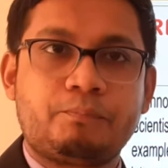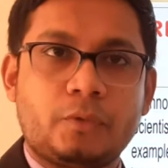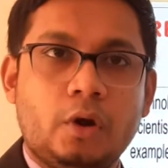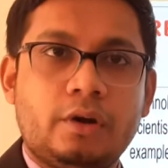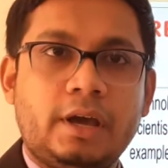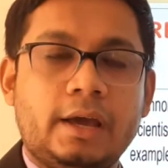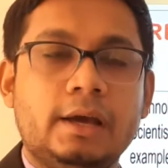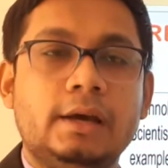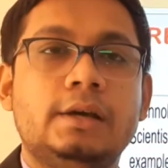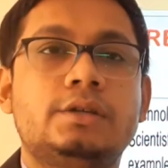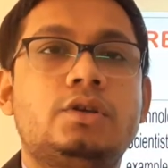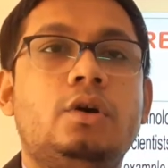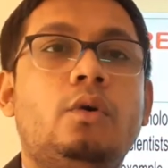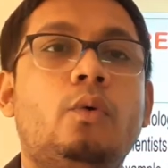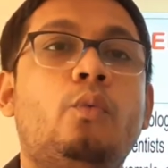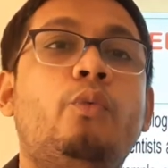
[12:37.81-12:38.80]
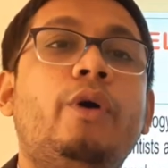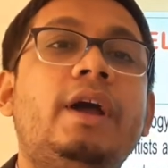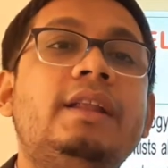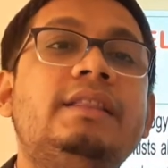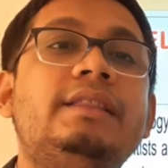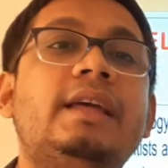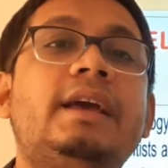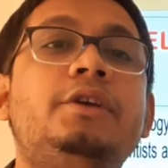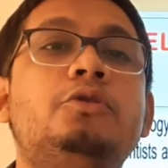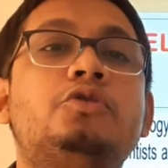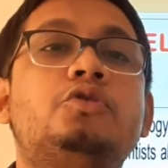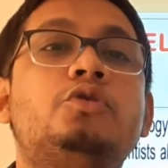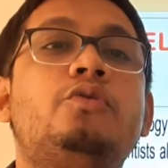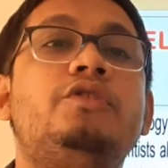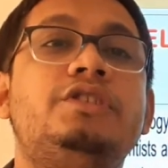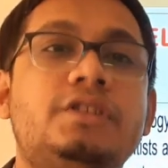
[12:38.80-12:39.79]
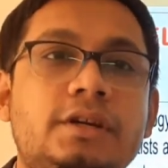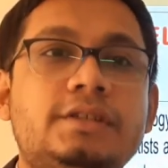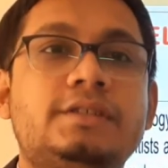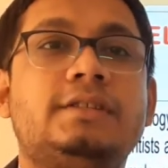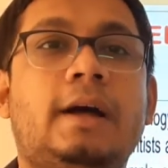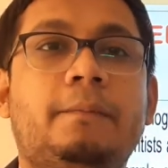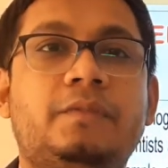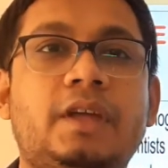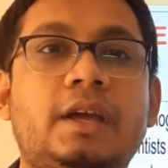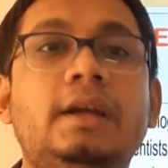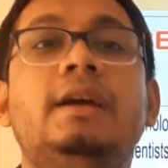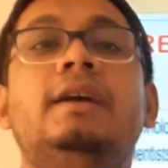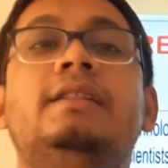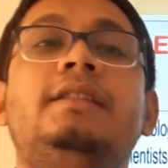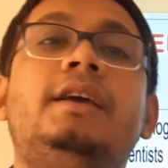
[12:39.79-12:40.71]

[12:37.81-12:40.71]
Okay, so when they used to research something,